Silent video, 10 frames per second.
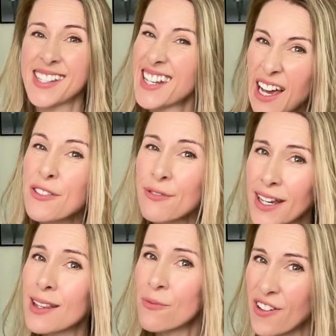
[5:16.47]
still have to
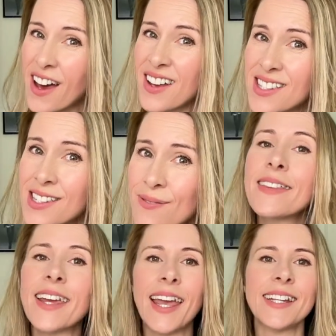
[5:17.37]
read them first.
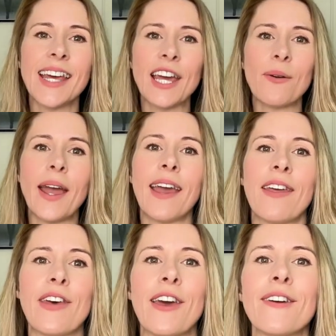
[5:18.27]
The key takeaway here
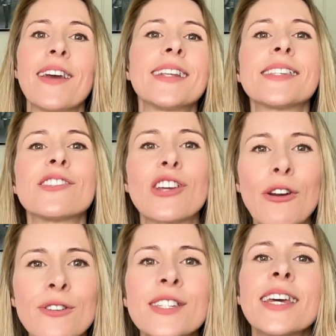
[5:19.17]
though is
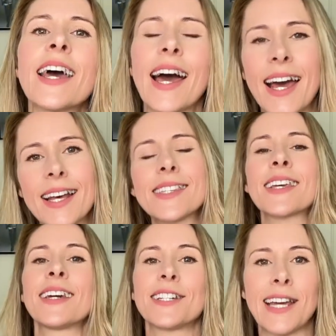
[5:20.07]
don't
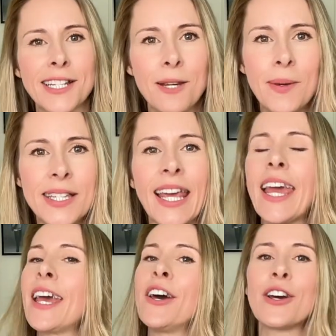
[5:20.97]
ask
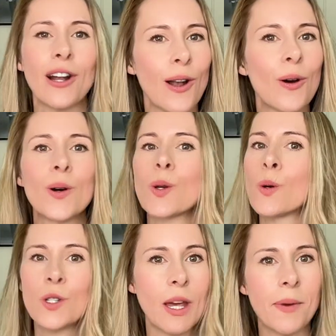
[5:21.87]
ChatGPT, Claude,
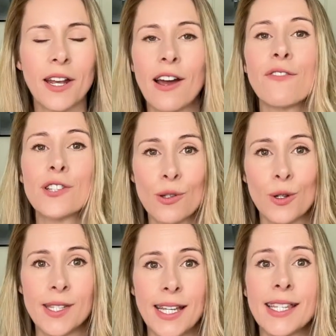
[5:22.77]
or Gemini for
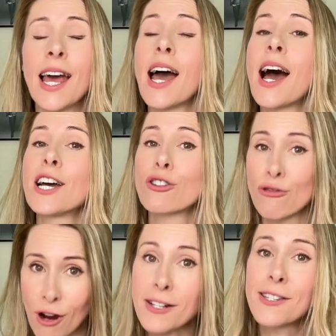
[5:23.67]
sources.
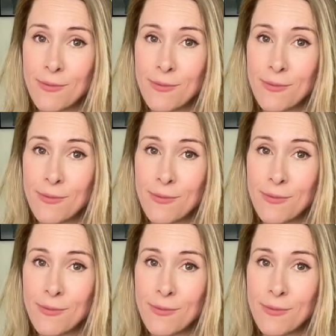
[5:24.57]
Trust